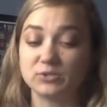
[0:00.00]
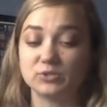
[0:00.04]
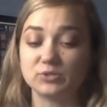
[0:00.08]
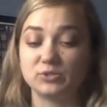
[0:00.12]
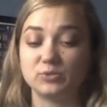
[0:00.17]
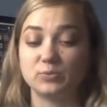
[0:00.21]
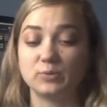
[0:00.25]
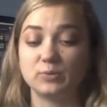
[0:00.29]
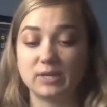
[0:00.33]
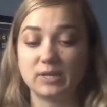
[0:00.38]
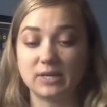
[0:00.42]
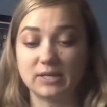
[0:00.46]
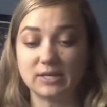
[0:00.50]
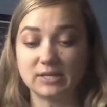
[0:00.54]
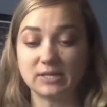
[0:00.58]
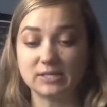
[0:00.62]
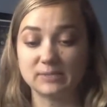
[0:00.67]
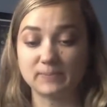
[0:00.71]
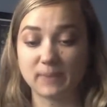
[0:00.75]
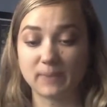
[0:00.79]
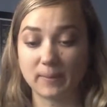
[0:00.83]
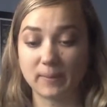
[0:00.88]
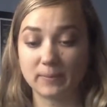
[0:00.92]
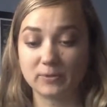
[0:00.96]

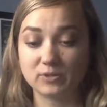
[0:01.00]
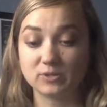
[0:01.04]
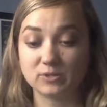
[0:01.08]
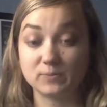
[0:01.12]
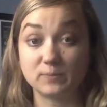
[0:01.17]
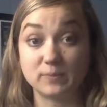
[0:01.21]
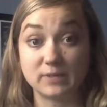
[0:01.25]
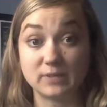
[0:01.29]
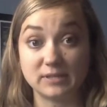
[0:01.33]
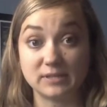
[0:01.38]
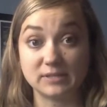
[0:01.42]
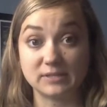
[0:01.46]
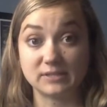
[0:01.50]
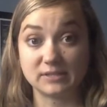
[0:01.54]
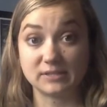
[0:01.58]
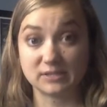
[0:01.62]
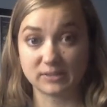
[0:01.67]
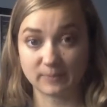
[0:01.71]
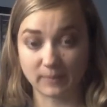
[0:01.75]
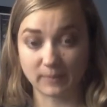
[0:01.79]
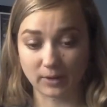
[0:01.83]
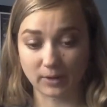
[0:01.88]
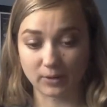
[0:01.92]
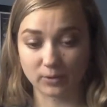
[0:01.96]
zucchinis, peppers, beans, and
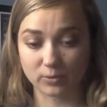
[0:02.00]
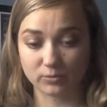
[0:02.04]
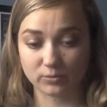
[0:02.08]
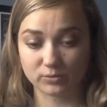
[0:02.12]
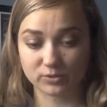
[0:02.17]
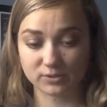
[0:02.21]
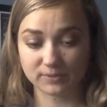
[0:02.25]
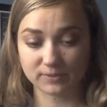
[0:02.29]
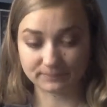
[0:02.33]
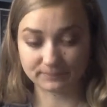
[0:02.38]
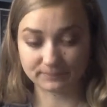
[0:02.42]
tomatoes.